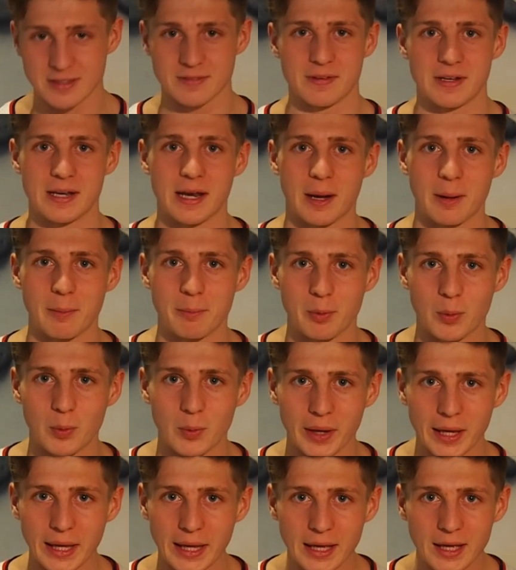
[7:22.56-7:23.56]
of a little
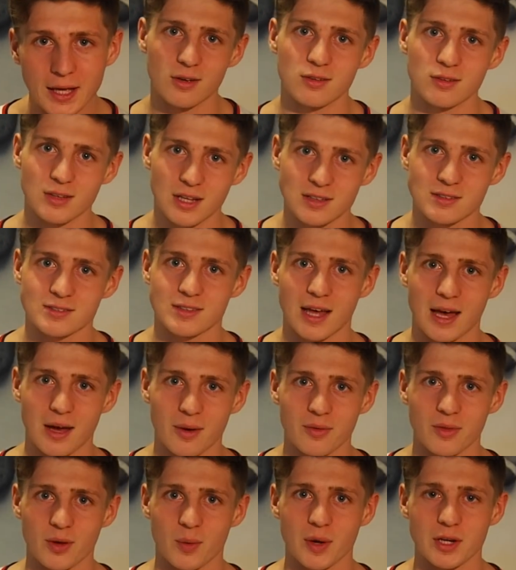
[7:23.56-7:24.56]
boy. That's that out
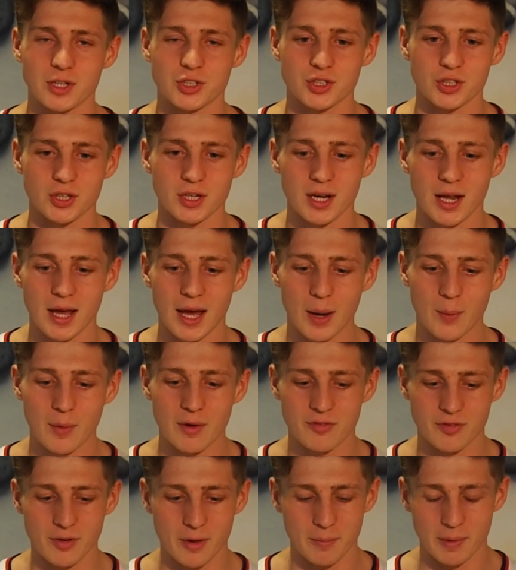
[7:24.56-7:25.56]
of the question.
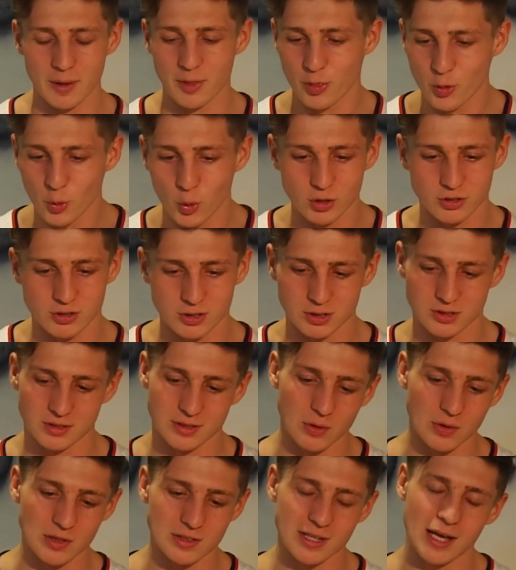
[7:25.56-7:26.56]
However, my thoughts on
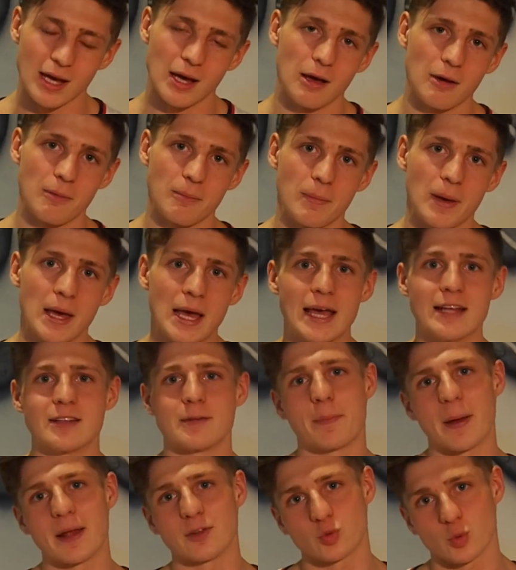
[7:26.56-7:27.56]
steroids, it
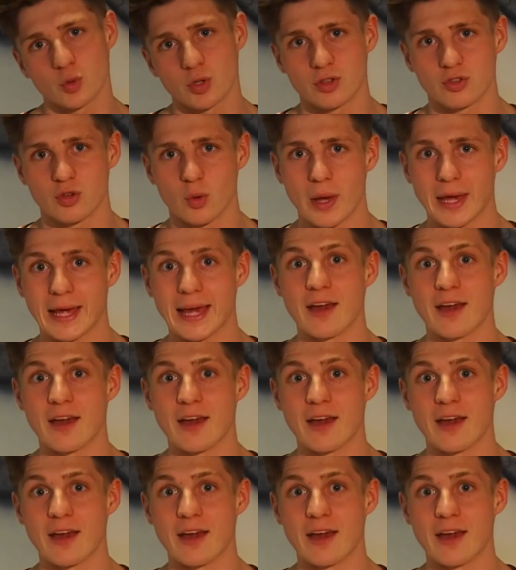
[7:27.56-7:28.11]
depends what you're doing.